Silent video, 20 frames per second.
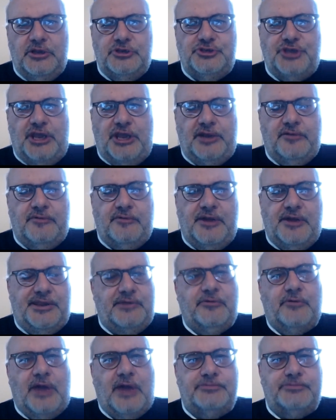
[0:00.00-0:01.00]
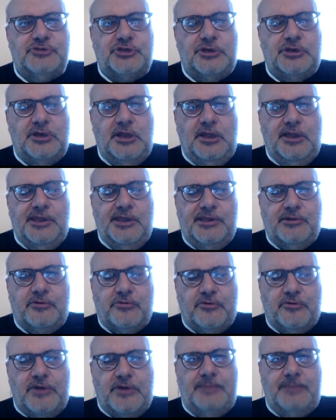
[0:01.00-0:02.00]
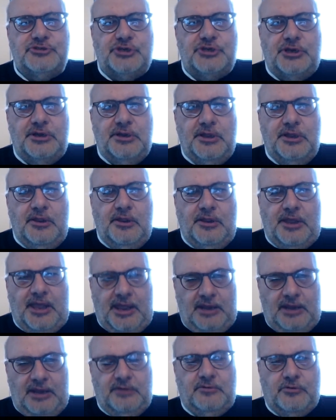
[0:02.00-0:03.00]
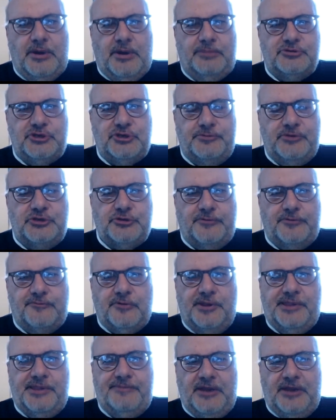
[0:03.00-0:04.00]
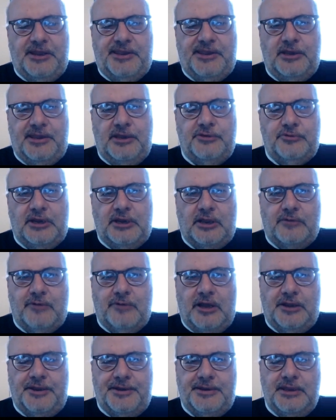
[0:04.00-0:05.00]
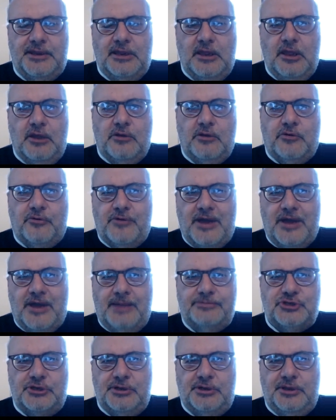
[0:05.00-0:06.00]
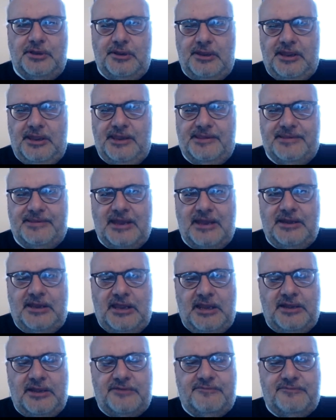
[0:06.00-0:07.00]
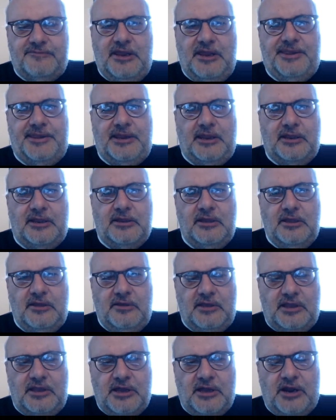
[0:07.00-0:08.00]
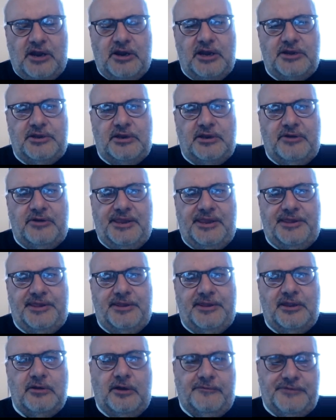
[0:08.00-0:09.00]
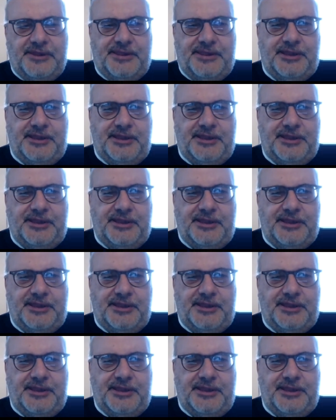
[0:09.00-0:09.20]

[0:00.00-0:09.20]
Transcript: generates corruption. So corruption and corruption, which of course feeds into inequality. Corruption is then intrinsic characteristic of the